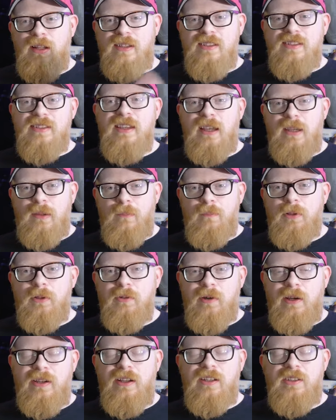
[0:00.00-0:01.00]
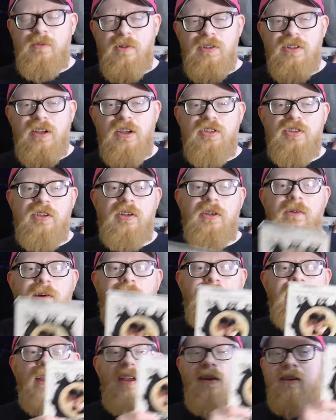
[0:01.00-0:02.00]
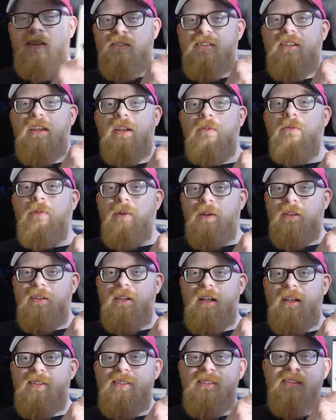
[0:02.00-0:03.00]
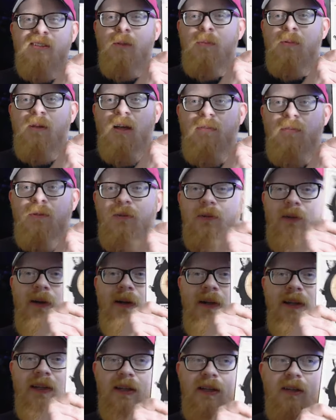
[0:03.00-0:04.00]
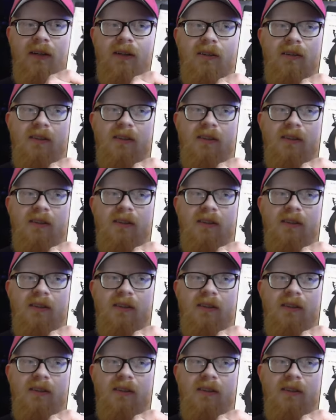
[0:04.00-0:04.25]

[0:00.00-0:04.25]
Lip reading: that second Blu-ray disc, which I'll show you right now, because you get a really nice slipcover right here.